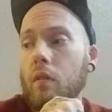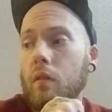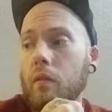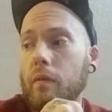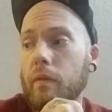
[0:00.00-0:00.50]

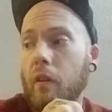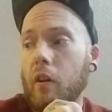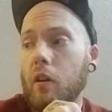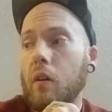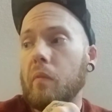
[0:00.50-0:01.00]

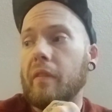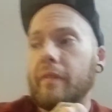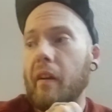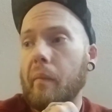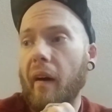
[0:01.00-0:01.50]
from the
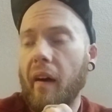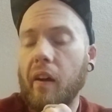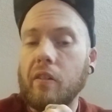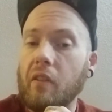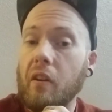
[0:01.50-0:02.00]
Fred
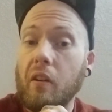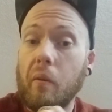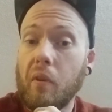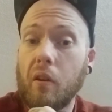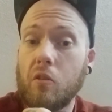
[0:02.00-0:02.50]
Meyers, I ended up
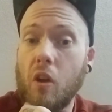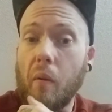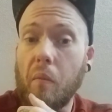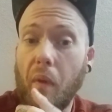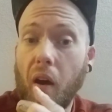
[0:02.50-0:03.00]
getting a job
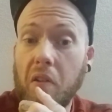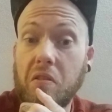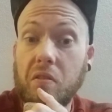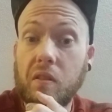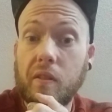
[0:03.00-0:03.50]
at
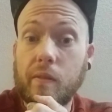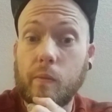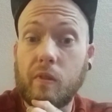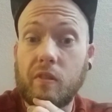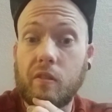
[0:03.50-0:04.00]
Boston's,
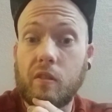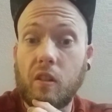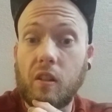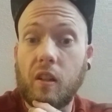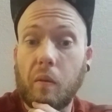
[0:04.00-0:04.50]
which
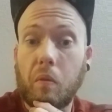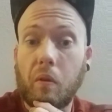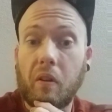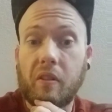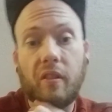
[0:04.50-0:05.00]
ended up
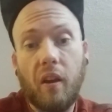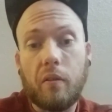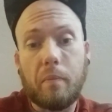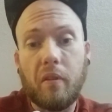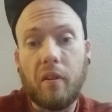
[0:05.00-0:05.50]
going
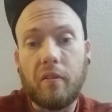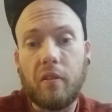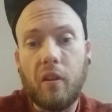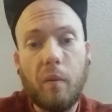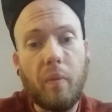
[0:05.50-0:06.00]
south because the
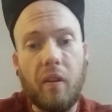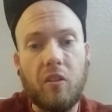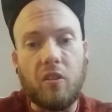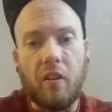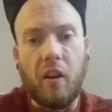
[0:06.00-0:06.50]
company
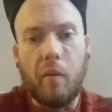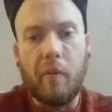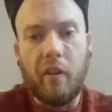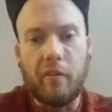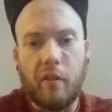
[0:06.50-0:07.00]
shut down
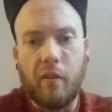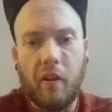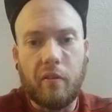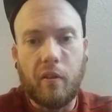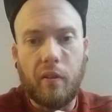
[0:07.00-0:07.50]
because they
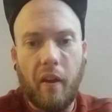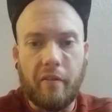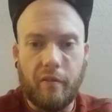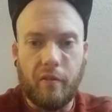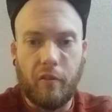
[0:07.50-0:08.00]
lost their
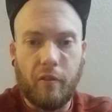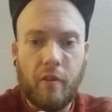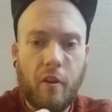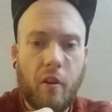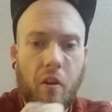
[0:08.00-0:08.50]
license.
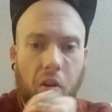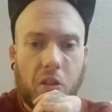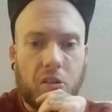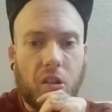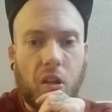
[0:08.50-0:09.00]

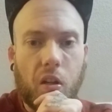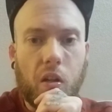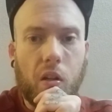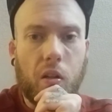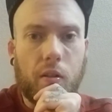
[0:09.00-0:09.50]

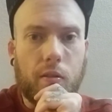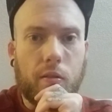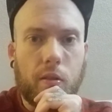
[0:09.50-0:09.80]
So